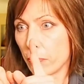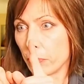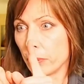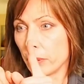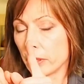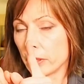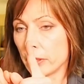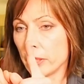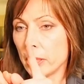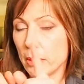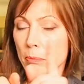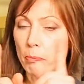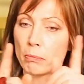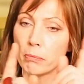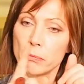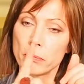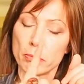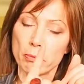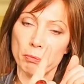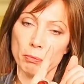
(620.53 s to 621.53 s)
for the
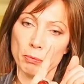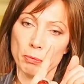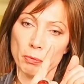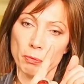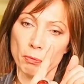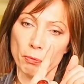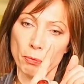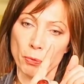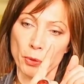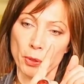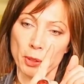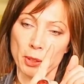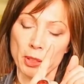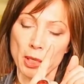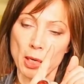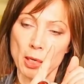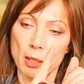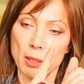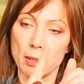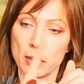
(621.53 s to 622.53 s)
trim, for the
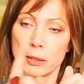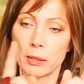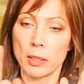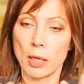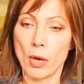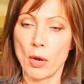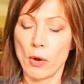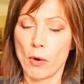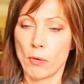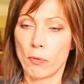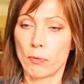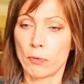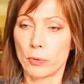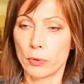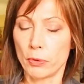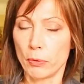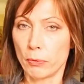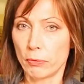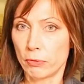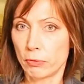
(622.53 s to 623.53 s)
tile,
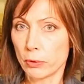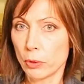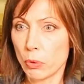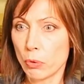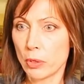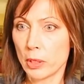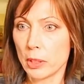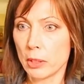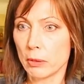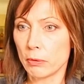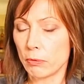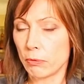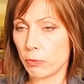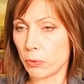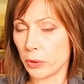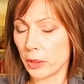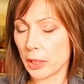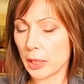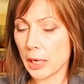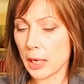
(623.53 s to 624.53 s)
for the flooring,
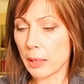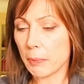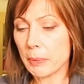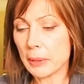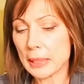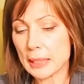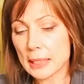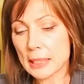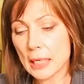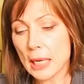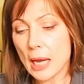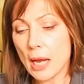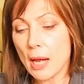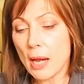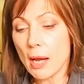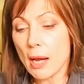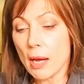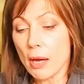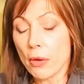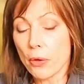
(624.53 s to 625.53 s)
for the cabinets.
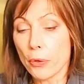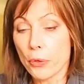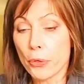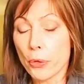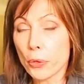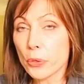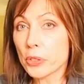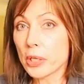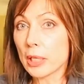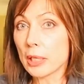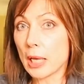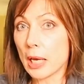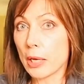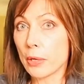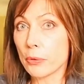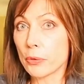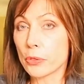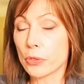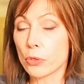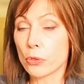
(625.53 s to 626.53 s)
Those
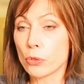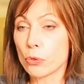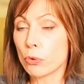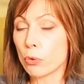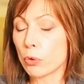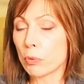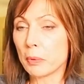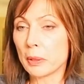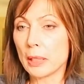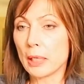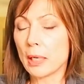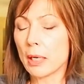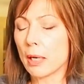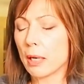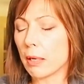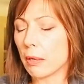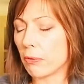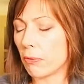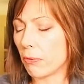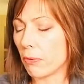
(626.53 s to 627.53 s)
allowances normally
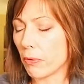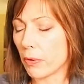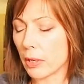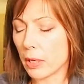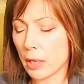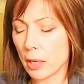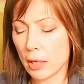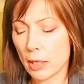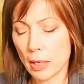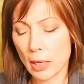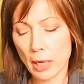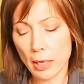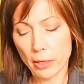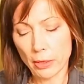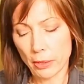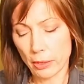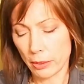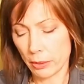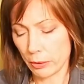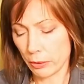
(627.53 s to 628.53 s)
have
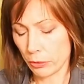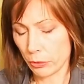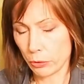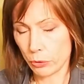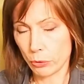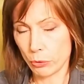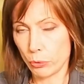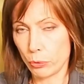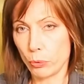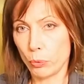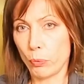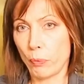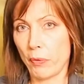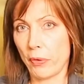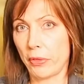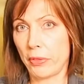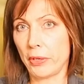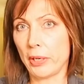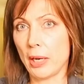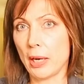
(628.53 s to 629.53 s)
nothing to do
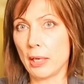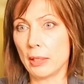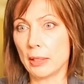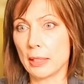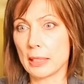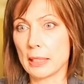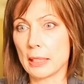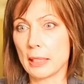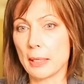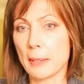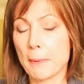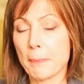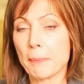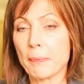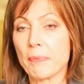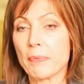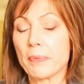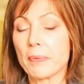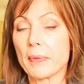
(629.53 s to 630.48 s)
with reality.